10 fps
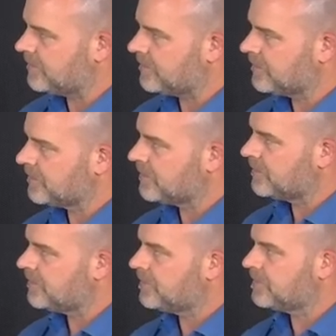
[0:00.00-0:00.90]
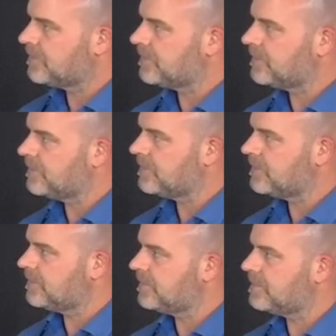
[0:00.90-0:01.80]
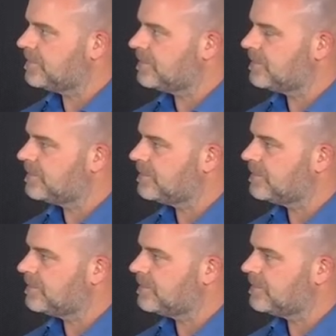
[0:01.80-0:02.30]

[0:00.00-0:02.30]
[no speech]